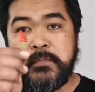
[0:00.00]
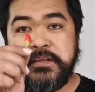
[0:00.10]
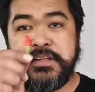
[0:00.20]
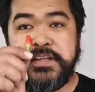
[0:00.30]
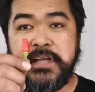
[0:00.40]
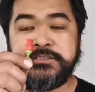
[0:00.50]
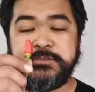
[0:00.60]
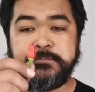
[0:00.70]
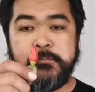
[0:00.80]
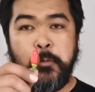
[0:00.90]
The next
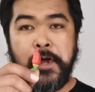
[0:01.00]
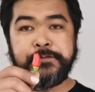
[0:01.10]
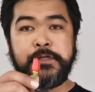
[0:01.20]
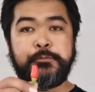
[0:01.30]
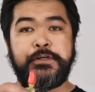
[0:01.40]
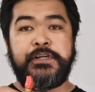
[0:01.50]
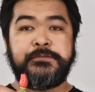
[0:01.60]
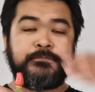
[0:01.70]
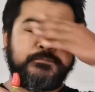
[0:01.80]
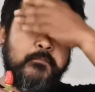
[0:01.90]
one that we're
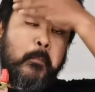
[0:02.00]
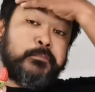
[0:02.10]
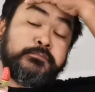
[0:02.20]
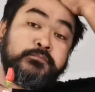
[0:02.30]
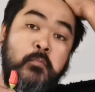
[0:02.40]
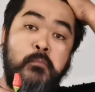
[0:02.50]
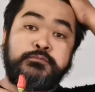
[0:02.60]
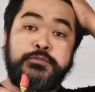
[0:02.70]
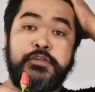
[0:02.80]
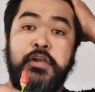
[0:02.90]

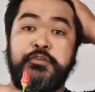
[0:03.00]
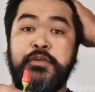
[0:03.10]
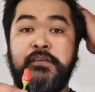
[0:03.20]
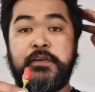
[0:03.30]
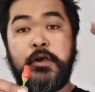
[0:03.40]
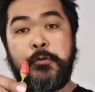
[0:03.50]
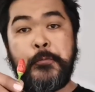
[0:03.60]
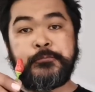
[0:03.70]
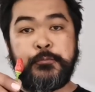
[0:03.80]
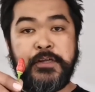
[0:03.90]
going to have a go
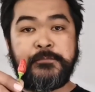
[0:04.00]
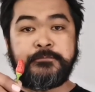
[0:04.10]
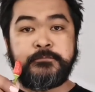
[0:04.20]
with